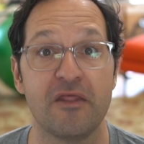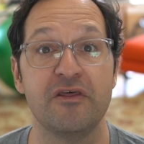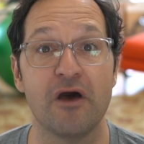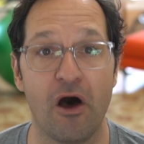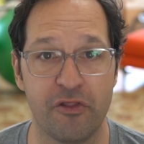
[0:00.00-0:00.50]

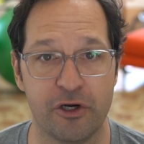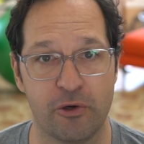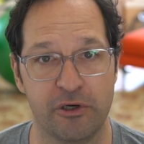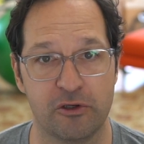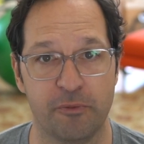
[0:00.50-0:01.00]
The other
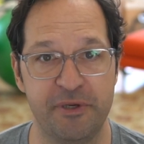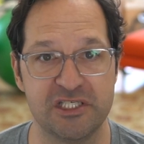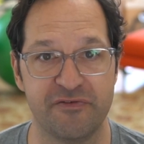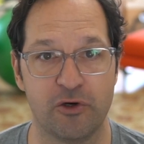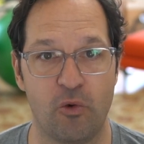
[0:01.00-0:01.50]
critical
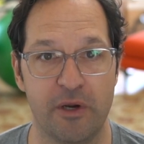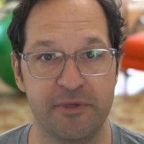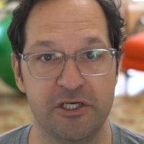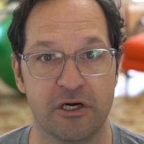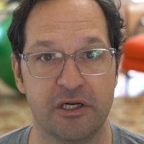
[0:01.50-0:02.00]
piece of
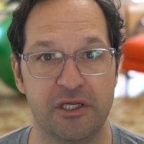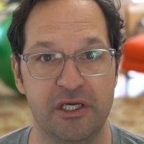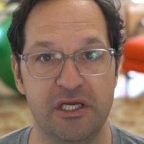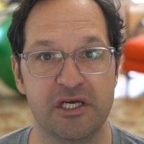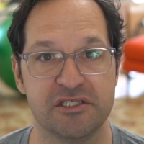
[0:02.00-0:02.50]
equipment you're going to
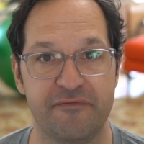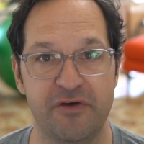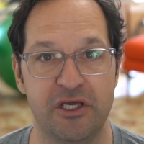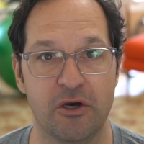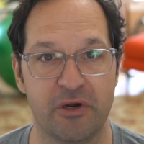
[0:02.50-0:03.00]
need is a
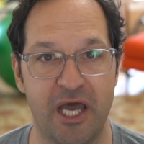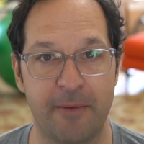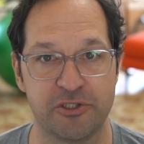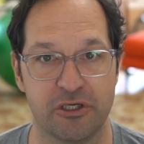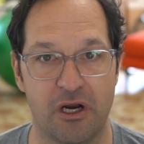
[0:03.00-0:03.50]
video
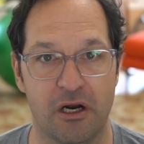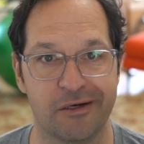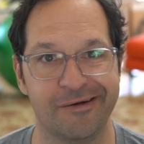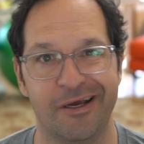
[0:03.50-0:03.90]
capture card.